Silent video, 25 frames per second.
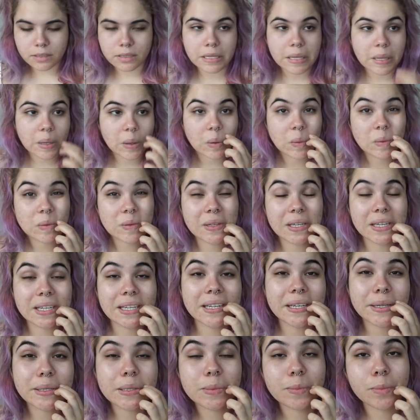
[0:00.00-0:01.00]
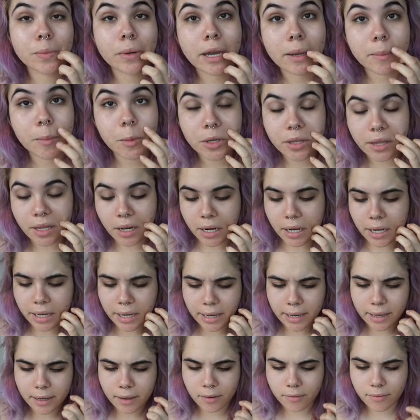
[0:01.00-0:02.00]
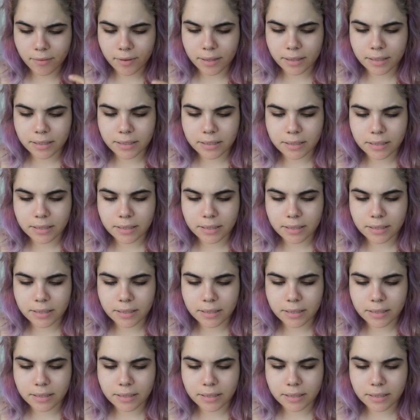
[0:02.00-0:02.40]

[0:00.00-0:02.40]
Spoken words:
the only NYX primer that I have. It's